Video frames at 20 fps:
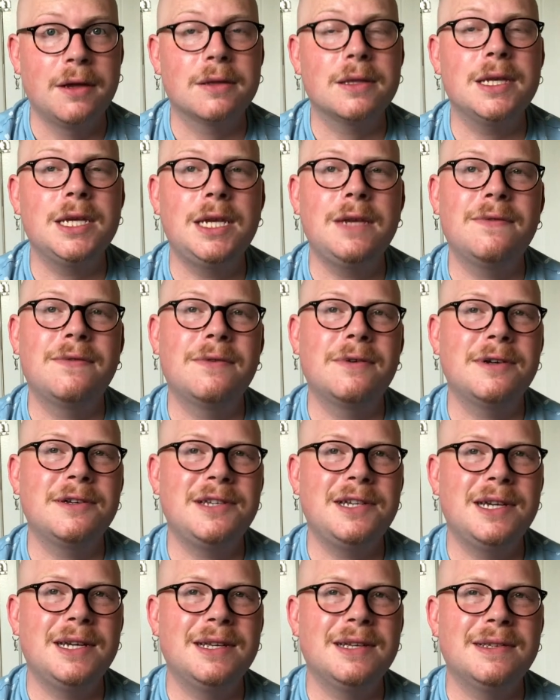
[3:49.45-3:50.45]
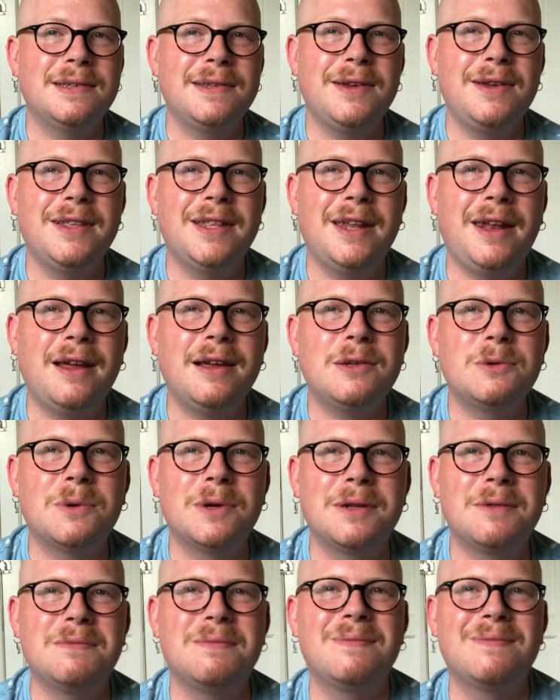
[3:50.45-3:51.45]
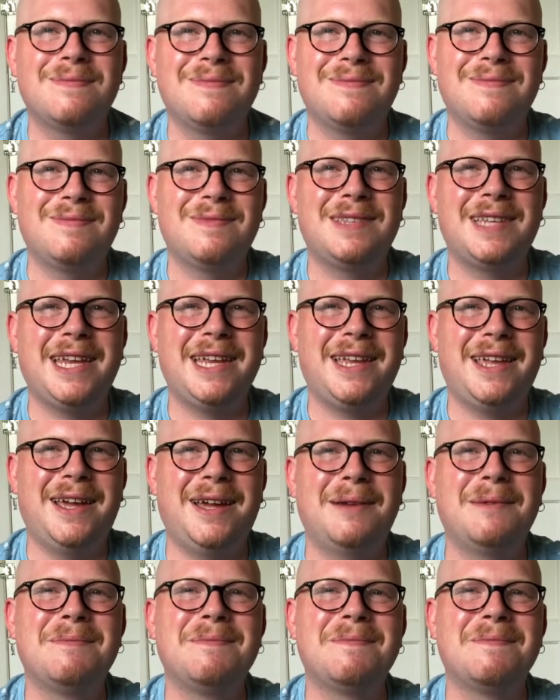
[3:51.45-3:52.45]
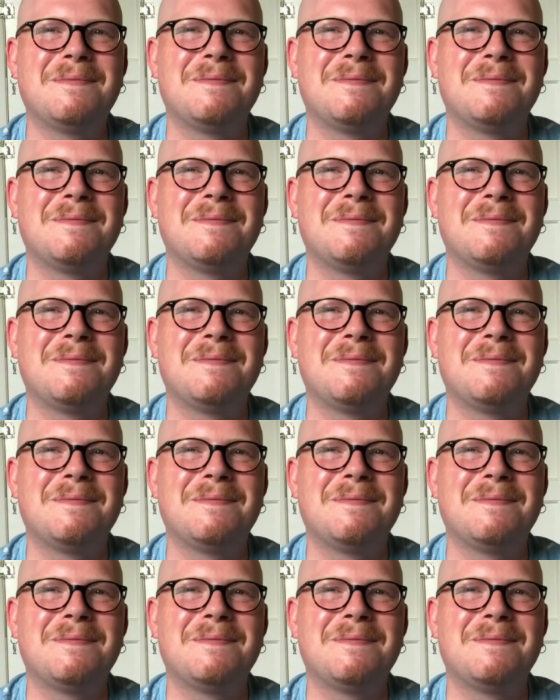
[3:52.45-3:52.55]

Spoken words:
Thank you for watching. See you in the next one. Take care.